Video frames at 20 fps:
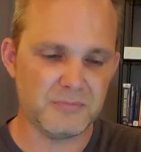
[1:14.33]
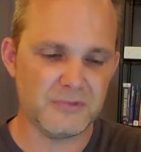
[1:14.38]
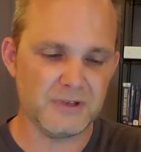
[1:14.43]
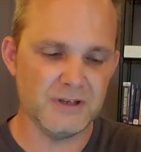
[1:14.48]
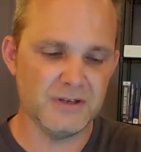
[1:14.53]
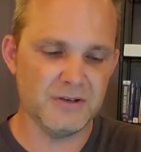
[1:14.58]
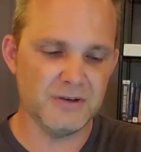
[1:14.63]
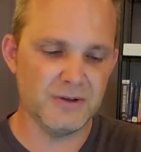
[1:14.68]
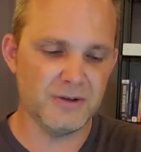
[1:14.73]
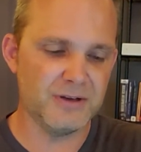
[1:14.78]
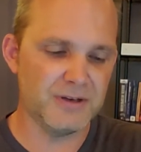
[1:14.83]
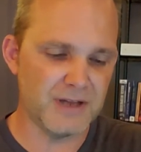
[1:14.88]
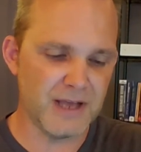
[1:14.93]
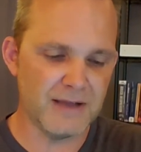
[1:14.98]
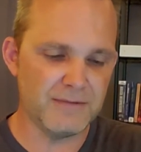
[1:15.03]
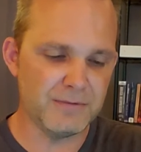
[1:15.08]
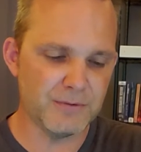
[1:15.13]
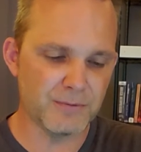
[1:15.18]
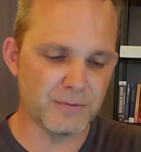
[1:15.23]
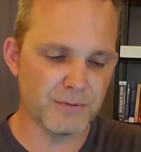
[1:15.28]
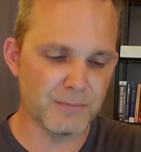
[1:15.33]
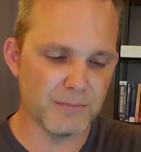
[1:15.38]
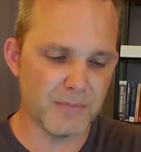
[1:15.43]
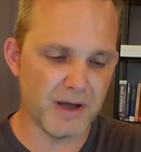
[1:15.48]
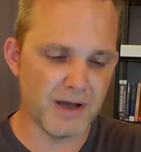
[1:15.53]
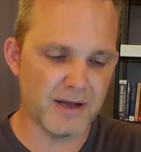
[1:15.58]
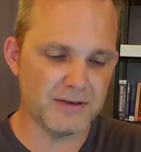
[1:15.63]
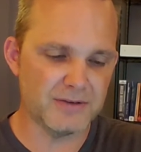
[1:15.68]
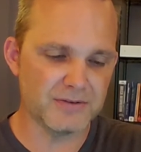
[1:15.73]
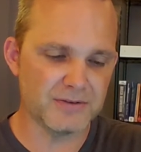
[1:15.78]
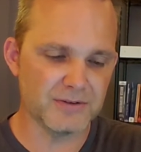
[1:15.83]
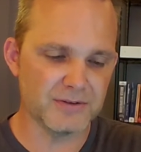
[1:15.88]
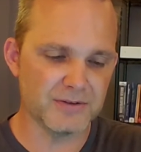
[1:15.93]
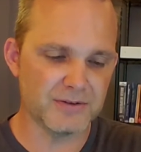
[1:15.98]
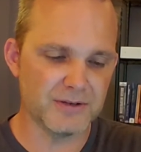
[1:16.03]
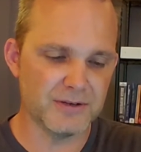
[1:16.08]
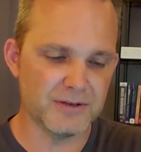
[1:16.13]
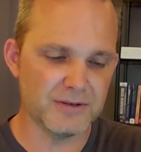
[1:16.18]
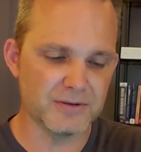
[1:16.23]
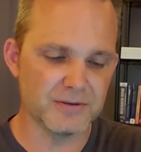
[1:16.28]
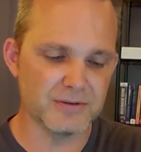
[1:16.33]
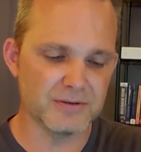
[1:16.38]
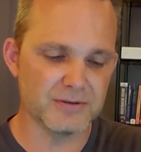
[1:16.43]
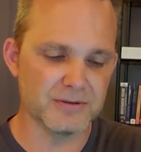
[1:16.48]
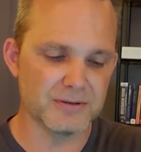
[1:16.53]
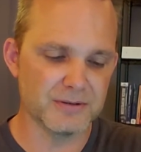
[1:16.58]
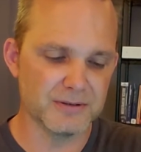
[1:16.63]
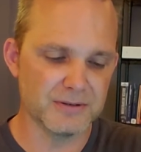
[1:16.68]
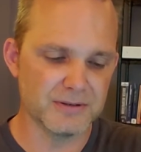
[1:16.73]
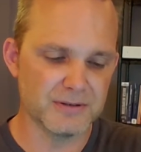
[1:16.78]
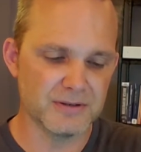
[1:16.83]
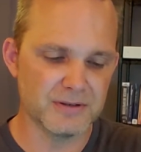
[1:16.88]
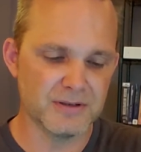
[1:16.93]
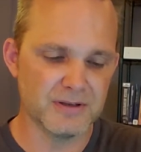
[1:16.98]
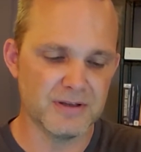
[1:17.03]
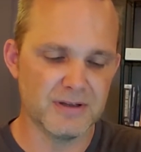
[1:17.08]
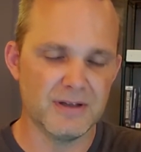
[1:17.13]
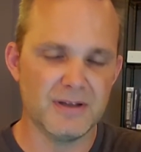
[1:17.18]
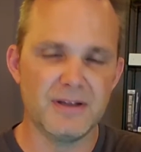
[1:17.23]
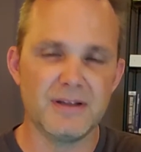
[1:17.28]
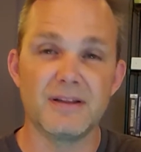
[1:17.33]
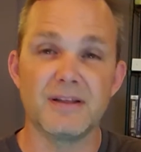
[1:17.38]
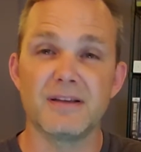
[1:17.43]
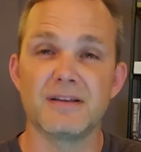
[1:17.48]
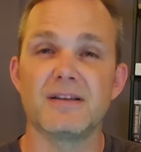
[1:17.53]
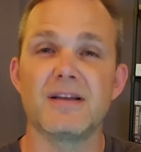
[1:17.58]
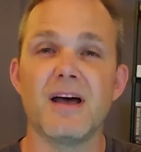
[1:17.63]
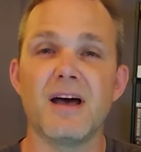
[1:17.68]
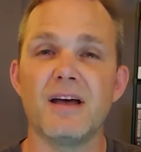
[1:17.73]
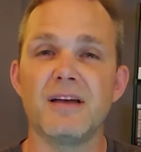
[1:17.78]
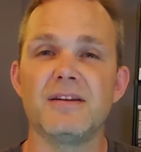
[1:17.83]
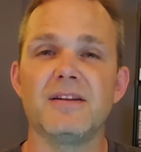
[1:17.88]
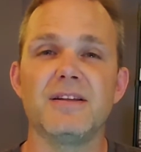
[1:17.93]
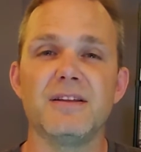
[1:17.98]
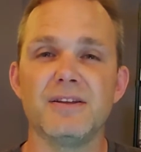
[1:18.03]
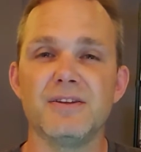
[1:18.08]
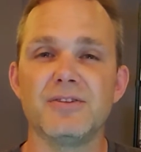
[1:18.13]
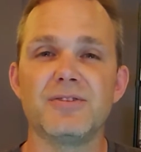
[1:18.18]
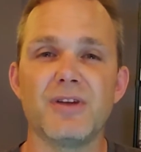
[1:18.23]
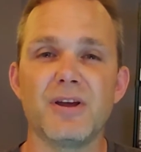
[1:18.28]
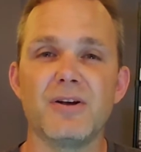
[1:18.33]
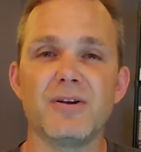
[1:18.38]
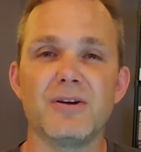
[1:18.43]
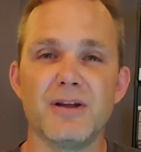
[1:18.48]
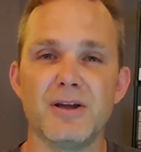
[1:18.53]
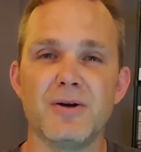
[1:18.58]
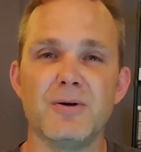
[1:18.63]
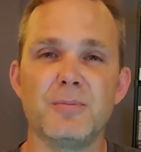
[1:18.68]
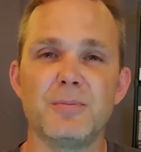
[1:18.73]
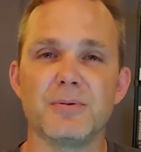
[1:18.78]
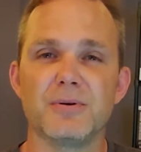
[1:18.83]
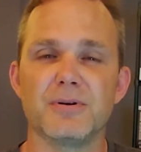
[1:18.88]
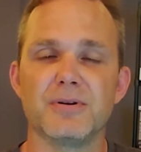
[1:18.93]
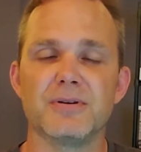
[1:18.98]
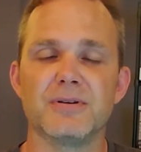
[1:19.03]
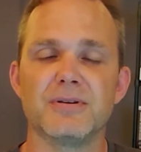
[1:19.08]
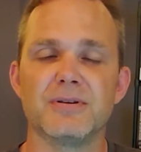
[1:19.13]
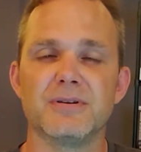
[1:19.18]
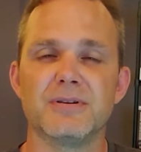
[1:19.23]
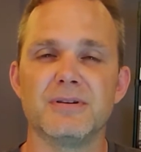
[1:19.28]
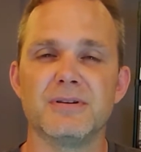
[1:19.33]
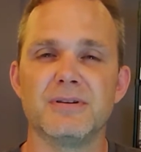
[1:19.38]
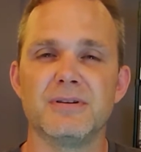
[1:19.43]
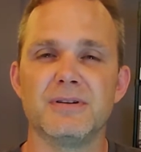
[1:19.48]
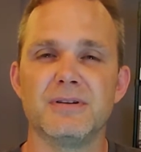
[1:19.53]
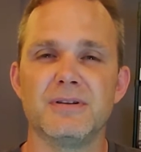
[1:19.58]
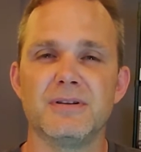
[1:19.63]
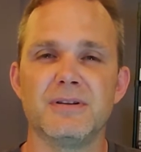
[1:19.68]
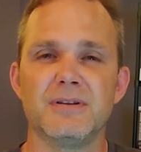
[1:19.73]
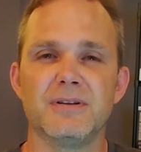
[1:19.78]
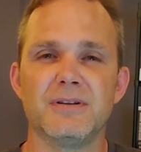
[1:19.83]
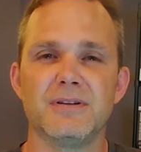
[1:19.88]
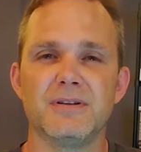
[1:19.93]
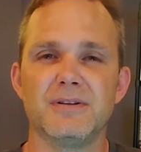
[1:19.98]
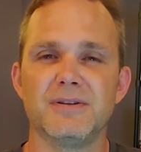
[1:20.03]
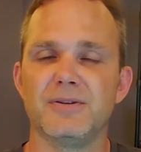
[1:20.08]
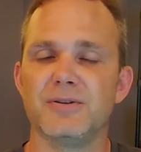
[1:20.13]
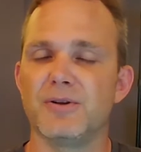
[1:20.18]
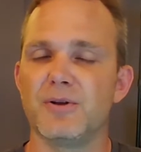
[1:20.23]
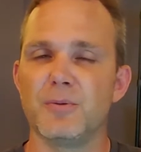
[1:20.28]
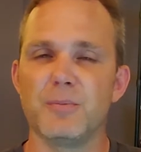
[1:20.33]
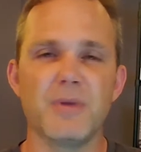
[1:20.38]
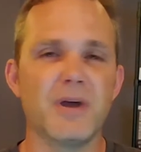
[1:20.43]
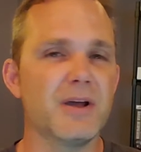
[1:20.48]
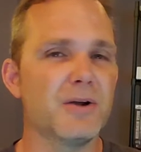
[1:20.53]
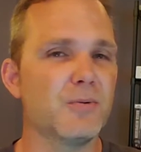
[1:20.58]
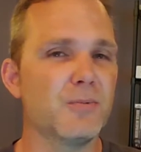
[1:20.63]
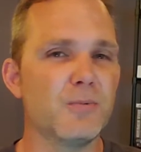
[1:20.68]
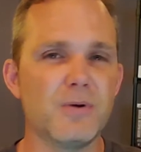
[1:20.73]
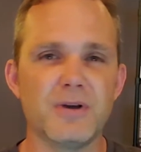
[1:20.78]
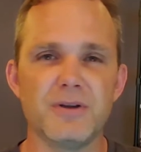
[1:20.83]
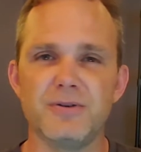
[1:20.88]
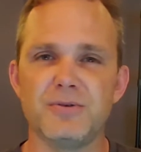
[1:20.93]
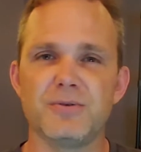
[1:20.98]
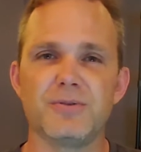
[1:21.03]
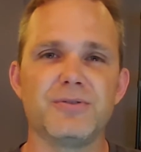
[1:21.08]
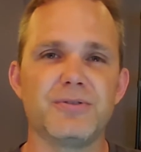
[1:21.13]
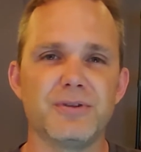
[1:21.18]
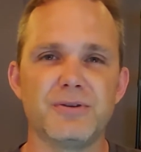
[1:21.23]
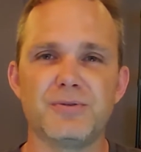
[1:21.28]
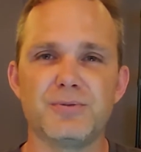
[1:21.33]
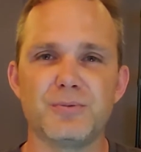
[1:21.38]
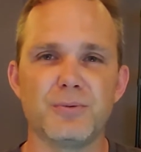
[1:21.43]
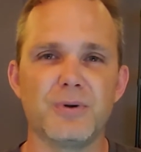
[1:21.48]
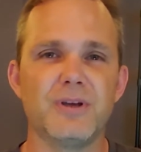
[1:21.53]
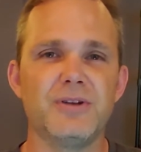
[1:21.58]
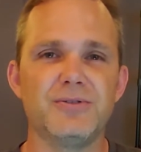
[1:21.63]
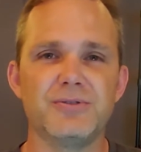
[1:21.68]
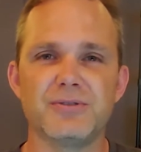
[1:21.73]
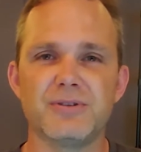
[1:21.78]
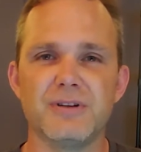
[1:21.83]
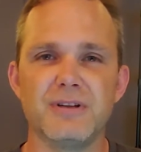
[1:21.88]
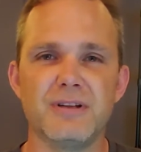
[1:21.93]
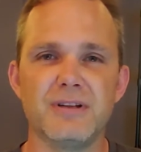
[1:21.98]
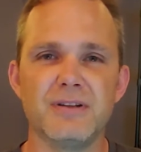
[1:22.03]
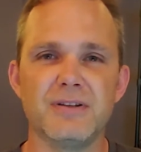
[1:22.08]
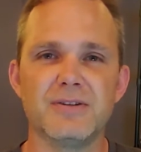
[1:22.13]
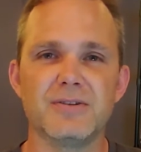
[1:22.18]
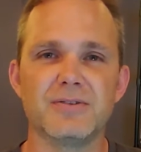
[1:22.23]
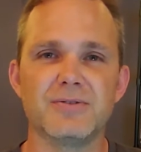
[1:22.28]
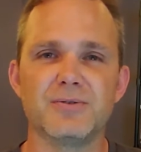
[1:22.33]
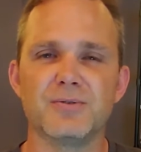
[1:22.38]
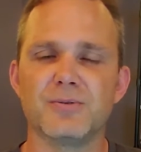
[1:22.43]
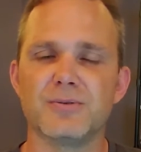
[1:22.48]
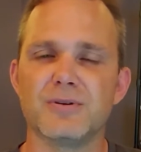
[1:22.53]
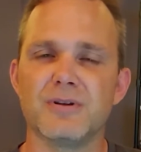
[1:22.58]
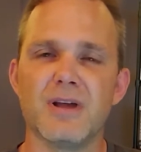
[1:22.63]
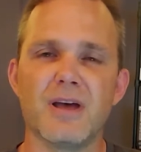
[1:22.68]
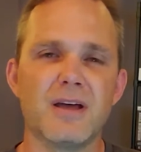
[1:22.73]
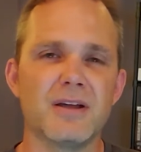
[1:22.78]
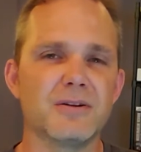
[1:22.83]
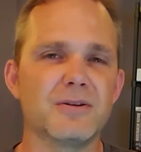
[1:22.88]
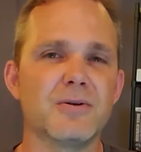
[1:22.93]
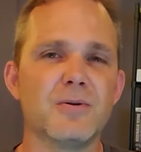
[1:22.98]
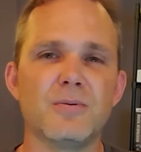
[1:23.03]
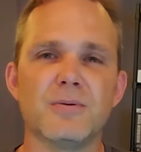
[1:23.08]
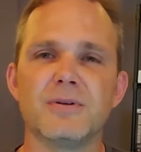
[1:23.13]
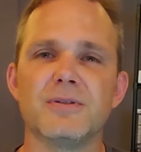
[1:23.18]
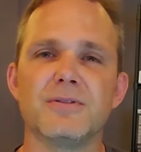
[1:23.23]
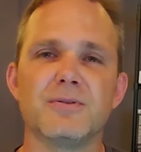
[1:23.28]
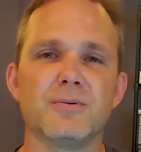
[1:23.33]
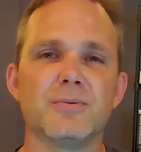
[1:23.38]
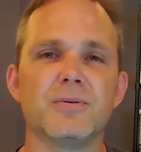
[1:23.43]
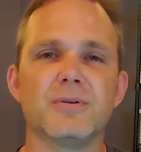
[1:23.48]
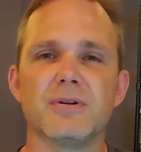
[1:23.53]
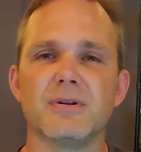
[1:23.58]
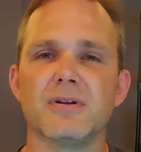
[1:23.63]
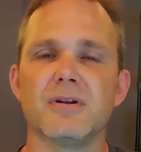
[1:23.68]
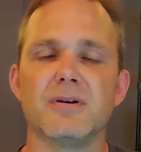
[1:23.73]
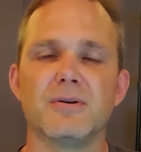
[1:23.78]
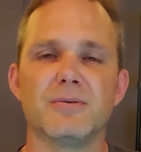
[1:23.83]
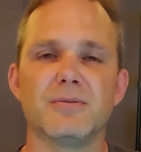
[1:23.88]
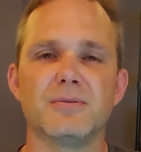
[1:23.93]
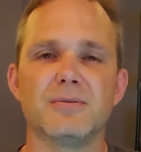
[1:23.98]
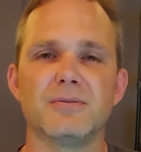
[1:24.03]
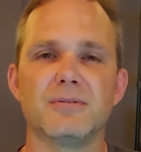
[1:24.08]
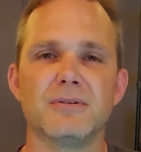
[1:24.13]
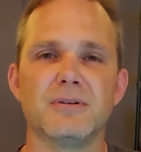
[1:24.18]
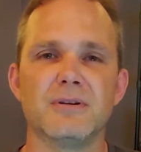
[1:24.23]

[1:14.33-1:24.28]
You know, and David reminds us here that God is our helper. And no matter what your situation is, you're not going through it alone.